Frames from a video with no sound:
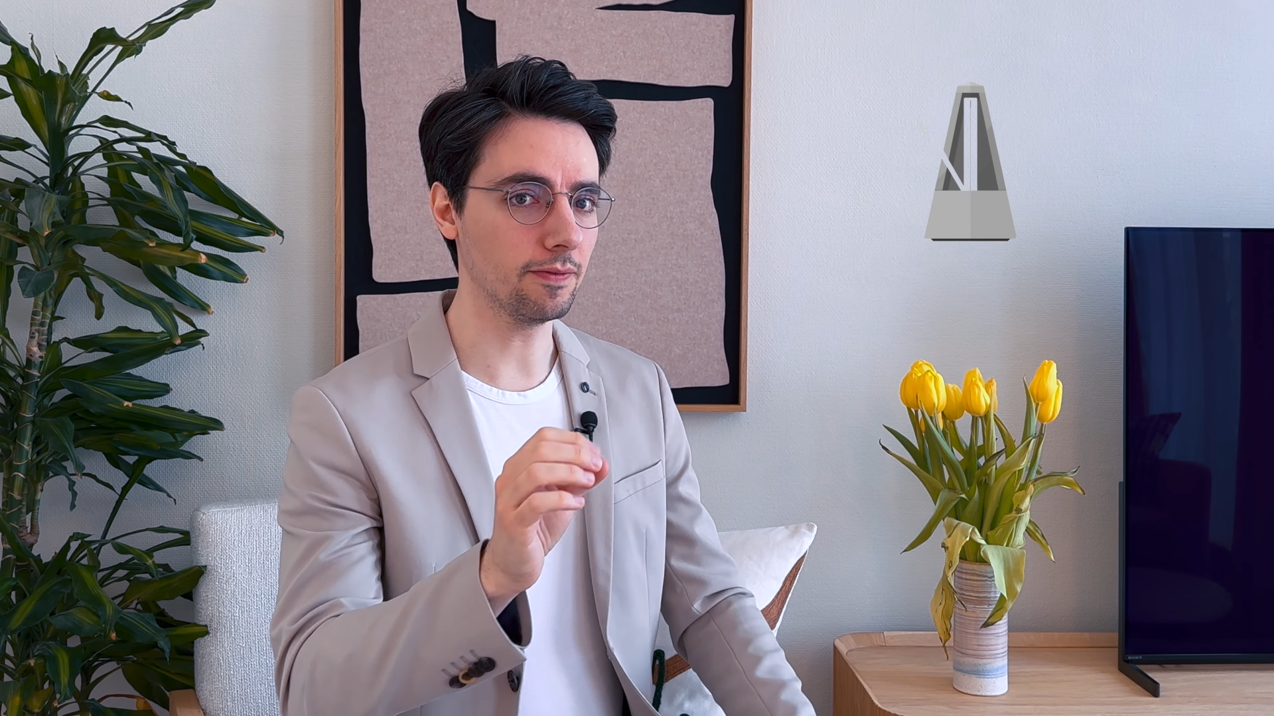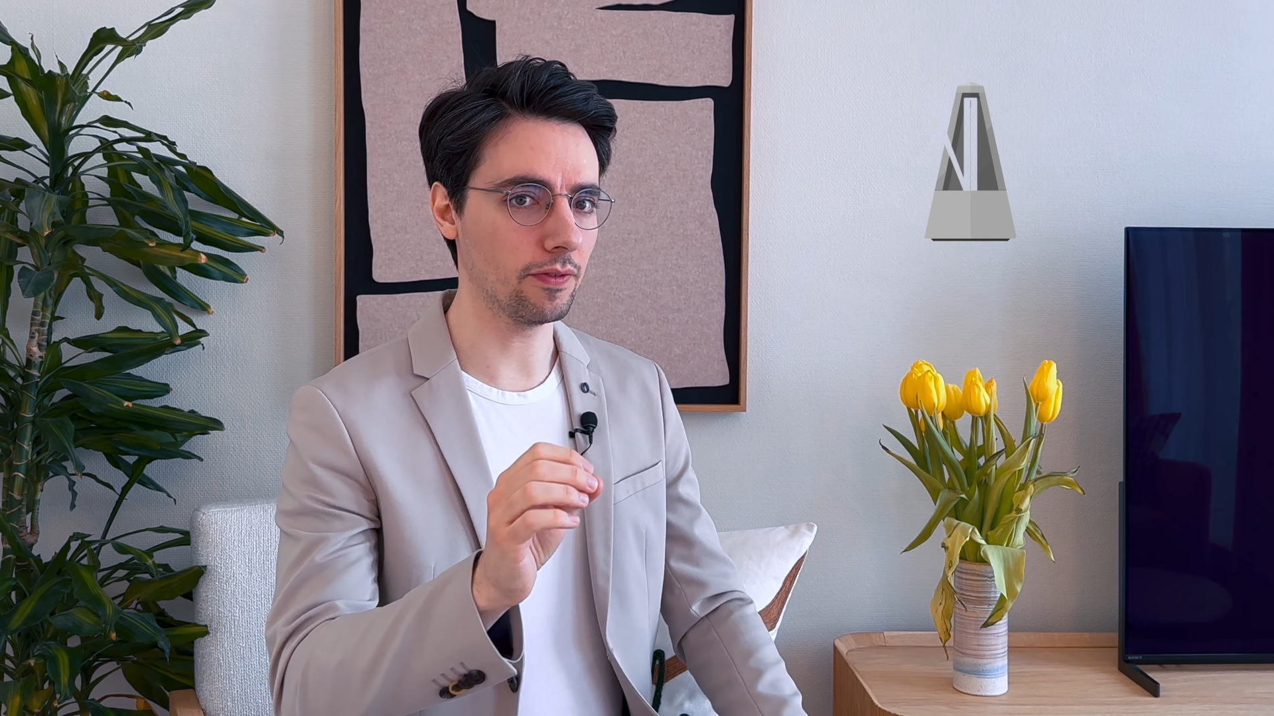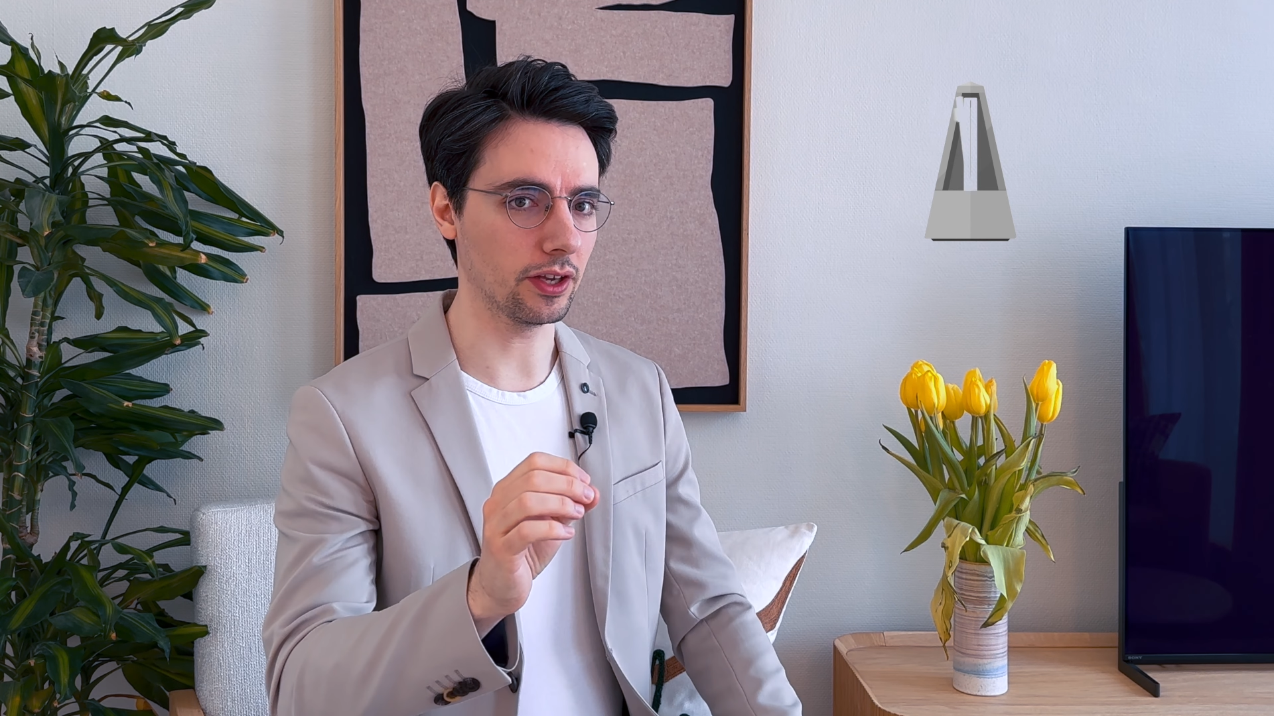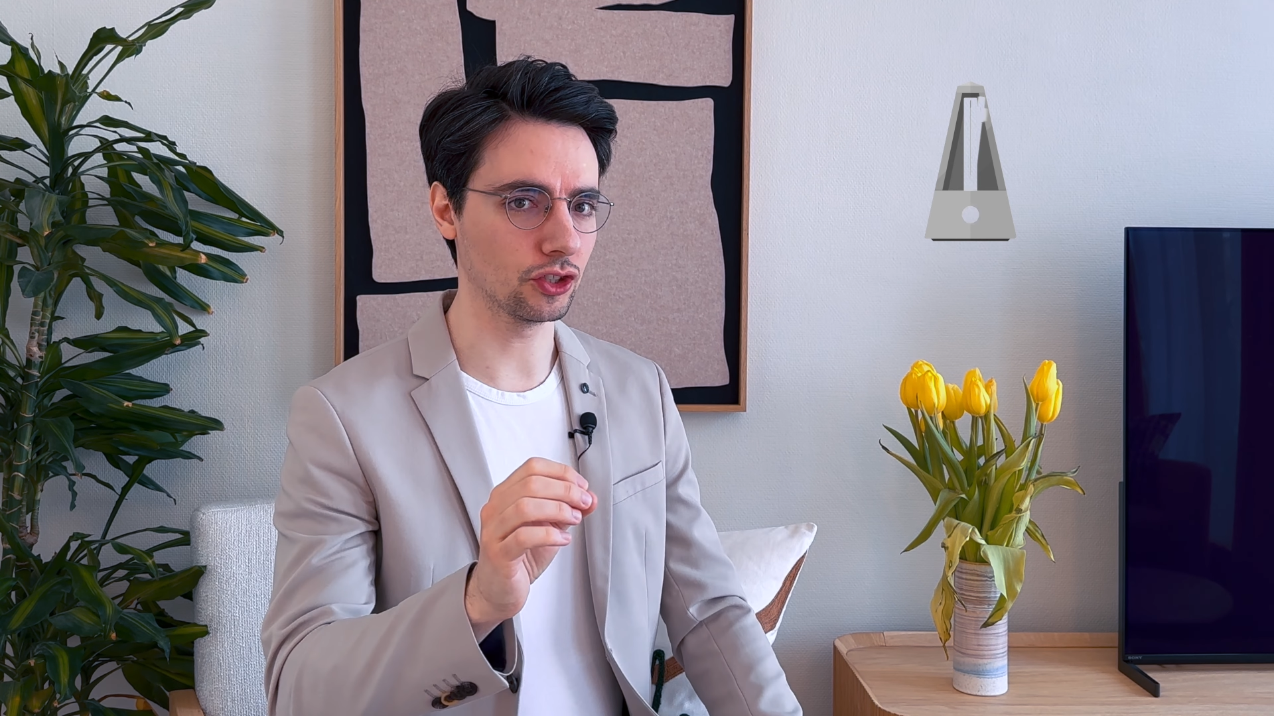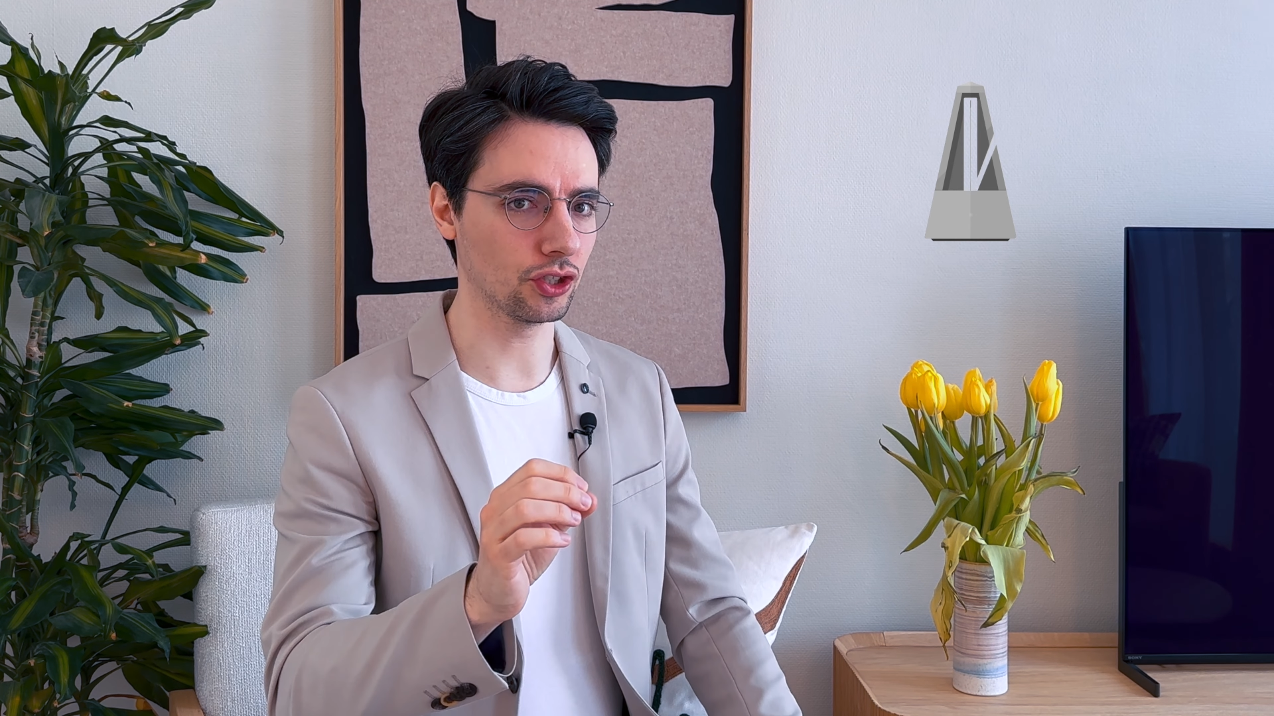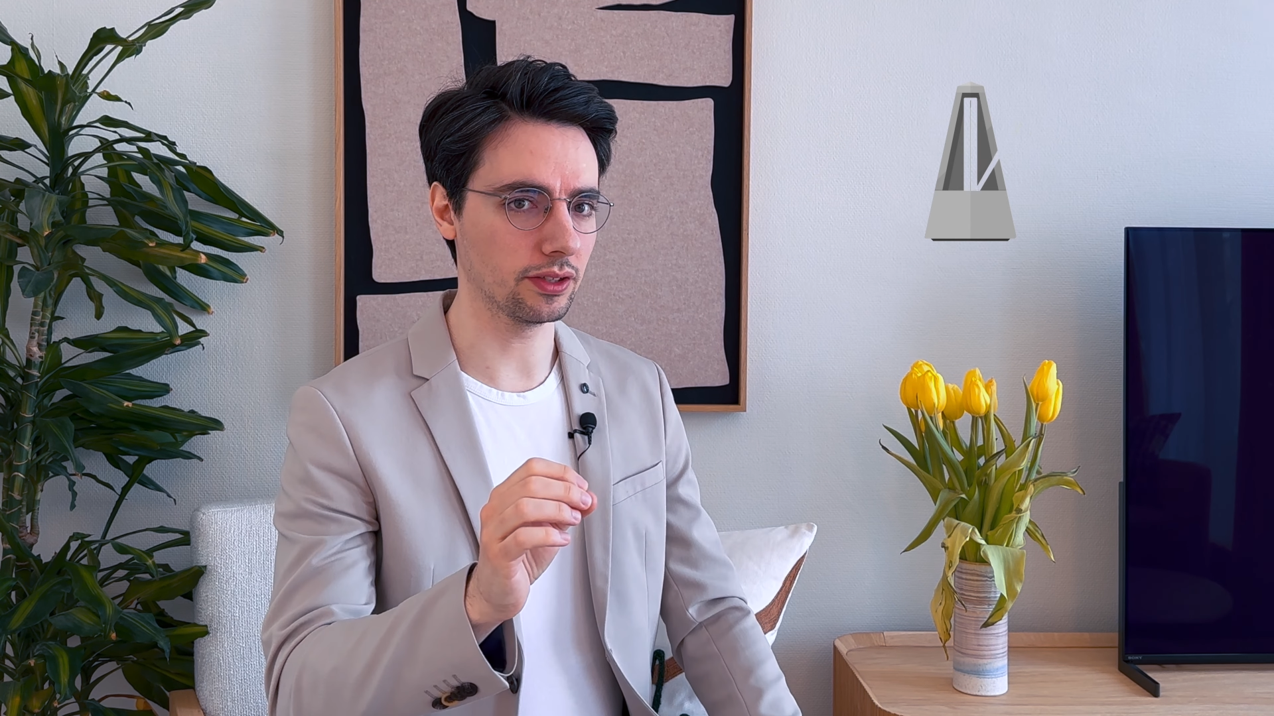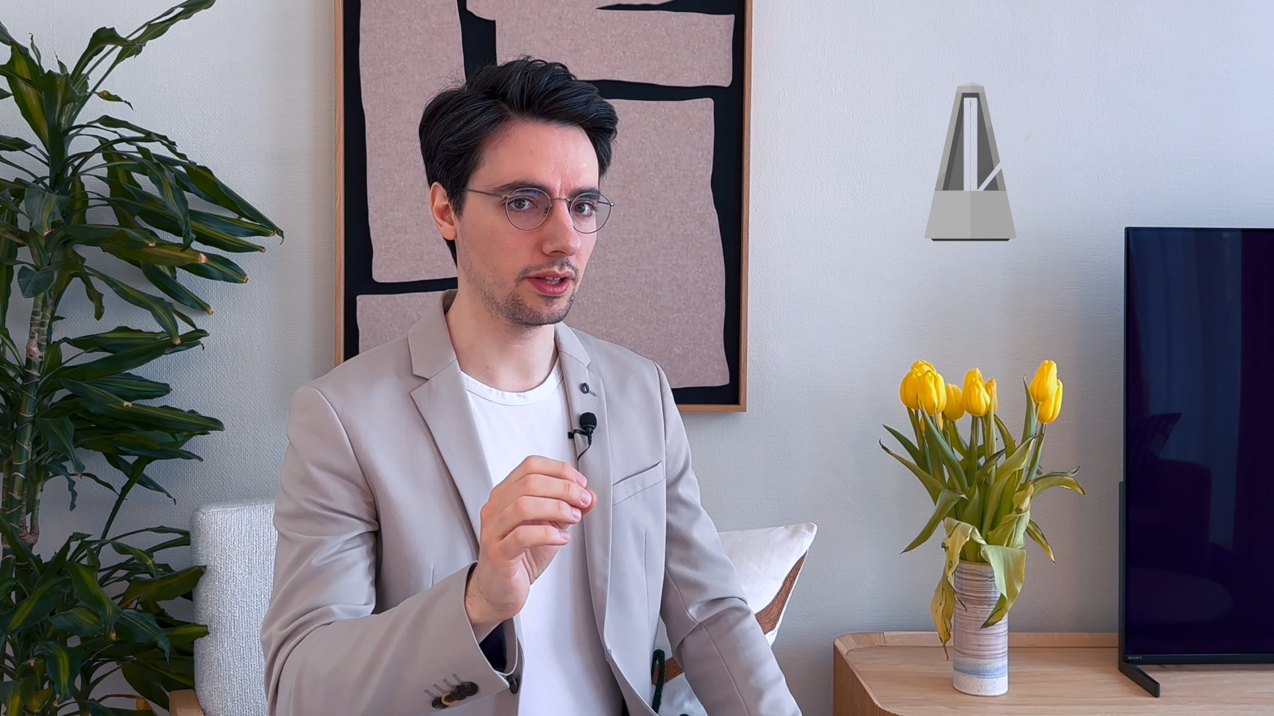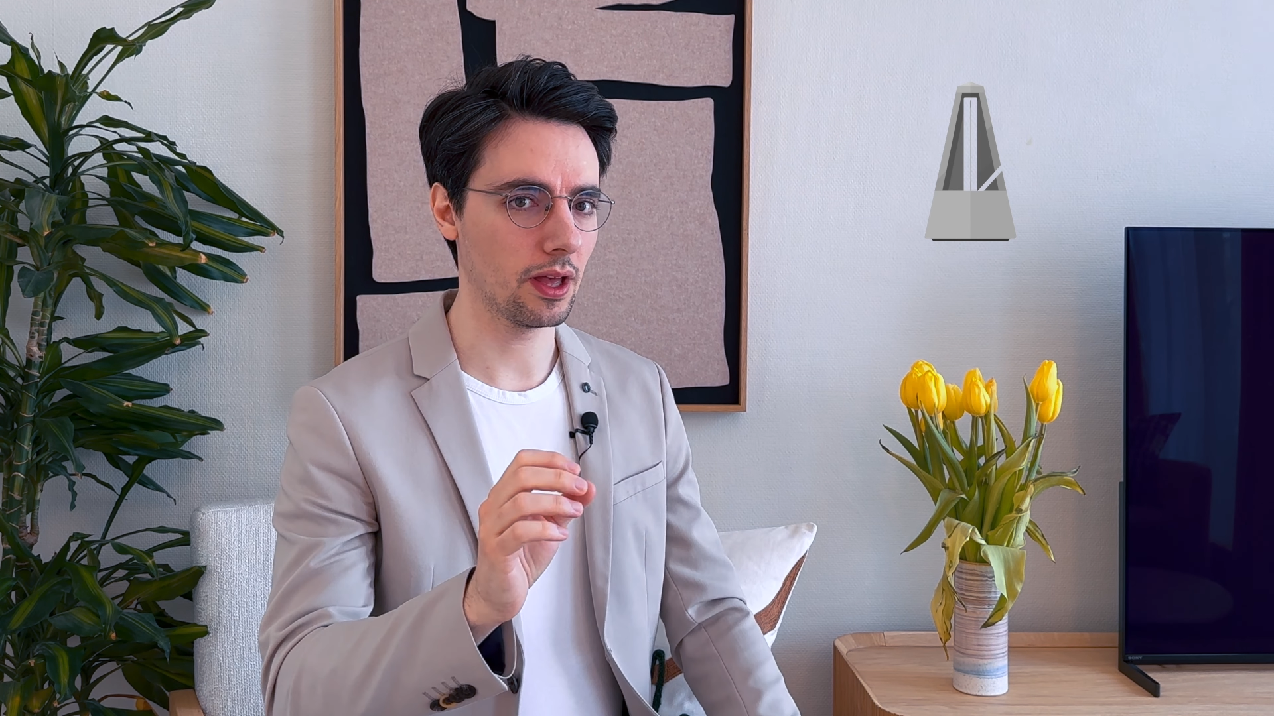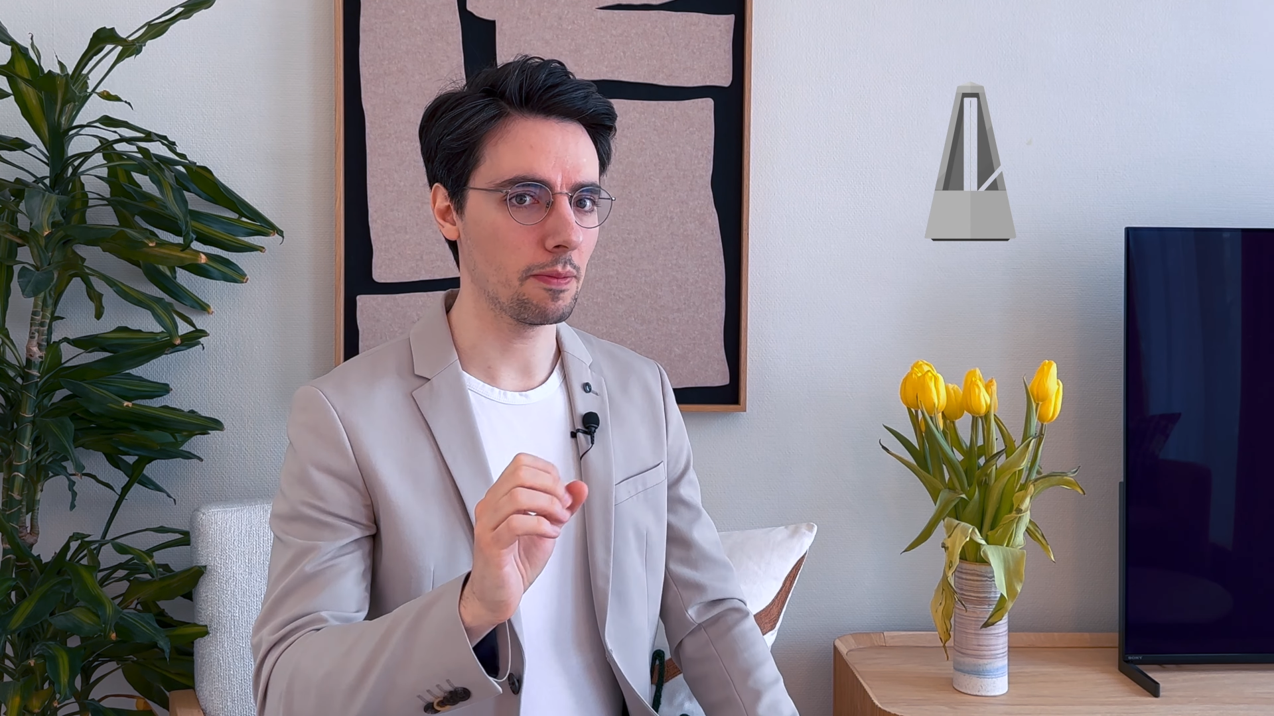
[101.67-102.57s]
function,